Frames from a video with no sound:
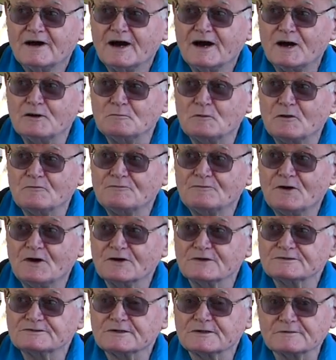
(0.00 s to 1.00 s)
I'm a
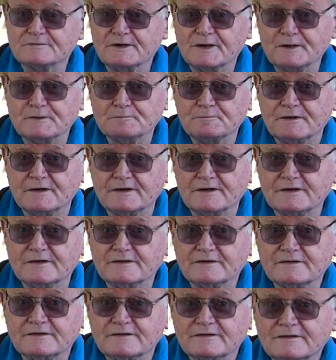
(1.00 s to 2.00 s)
foster grandparent.
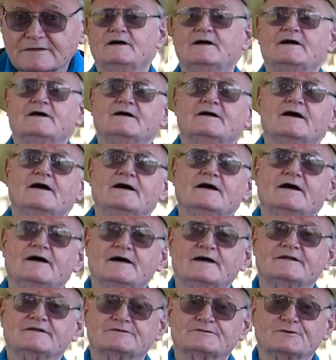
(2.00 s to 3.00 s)

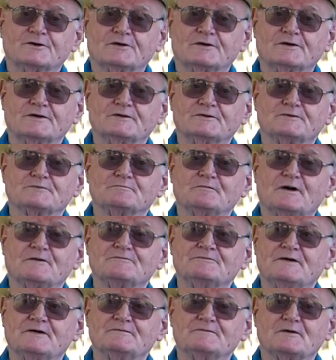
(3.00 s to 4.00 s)
Head Start is my
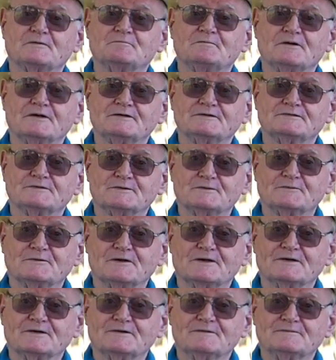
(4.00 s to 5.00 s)
favorite place to
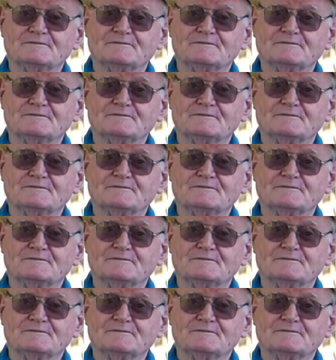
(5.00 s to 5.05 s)
work.